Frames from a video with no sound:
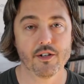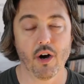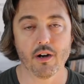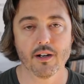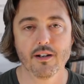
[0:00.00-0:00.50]

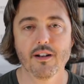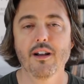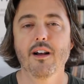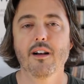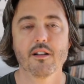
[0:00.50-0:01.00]
Dog.
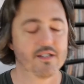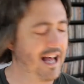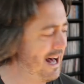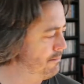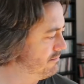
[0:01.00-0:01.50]

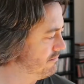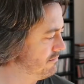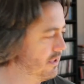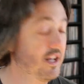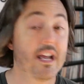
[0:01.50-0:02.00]
Stop.
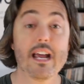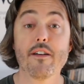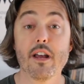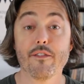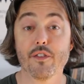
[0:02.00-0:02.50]

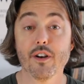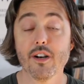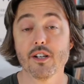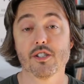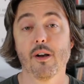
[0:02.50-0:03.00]
If, if there
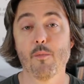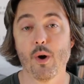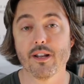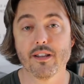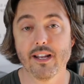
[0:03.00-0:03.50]
is
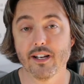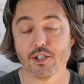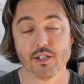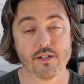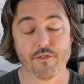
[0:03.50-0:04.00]
someone that is
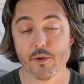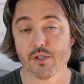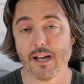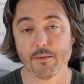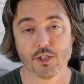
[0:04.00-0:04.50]
just a few
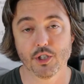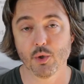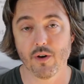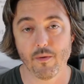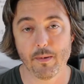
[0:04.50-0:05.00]
sandwiches
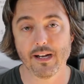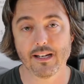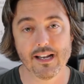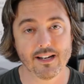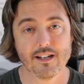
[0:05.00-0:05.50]
short of a
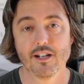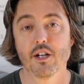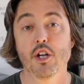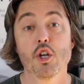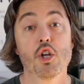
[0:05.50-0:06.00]
picnic,
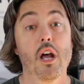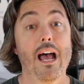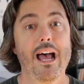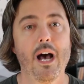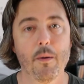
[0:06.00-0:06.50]

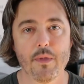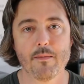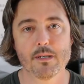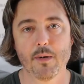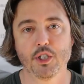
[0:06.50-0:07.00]
help them
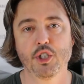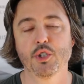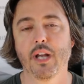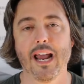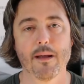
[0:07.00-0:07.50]
as much as
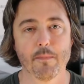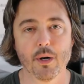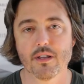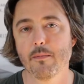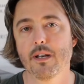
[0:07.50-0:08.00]
you can.
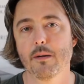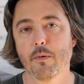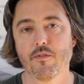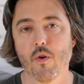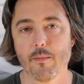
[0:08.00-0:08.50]
Put them into
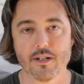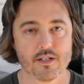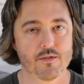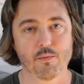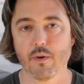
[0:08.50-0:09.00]

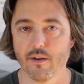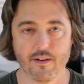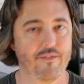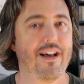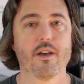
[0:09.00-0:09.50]
performance
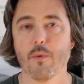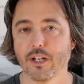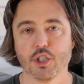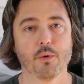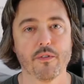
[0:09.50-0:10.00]

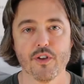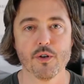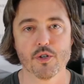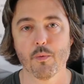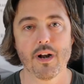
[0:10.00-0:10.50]
evaluation
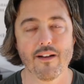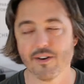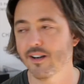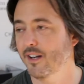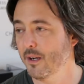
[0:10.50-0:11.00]
reviews or
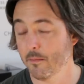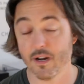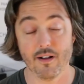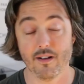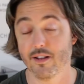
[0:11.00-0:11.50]
whatever. But
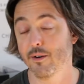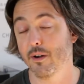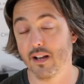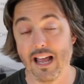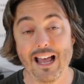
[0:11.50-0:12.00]
uh, you know,
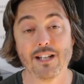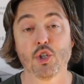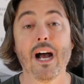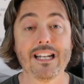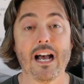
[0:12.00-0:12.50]

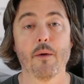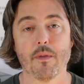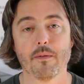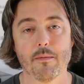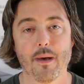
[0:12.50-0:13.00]
try to help
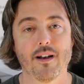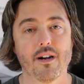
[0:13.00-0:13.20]
them get better.